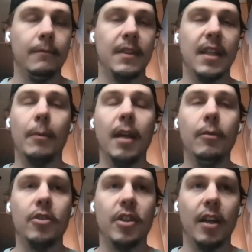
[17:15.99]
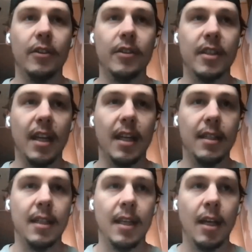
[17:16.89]
top cable channels.
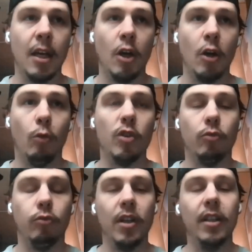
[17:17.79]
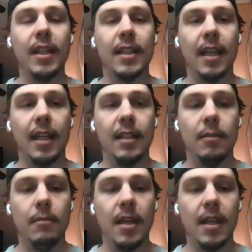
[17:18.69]
And what's really exciting
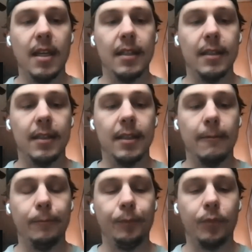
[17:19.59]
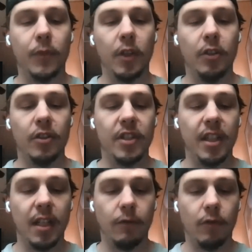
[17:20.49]
to me is you're
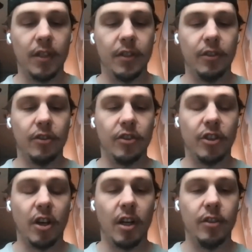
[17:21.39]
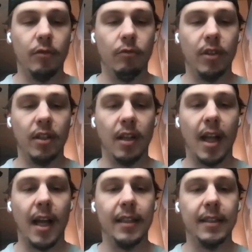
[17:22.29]
seeing influencers starting to
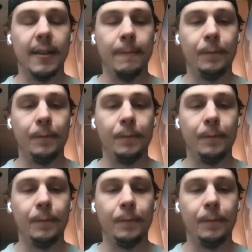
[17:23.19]
realize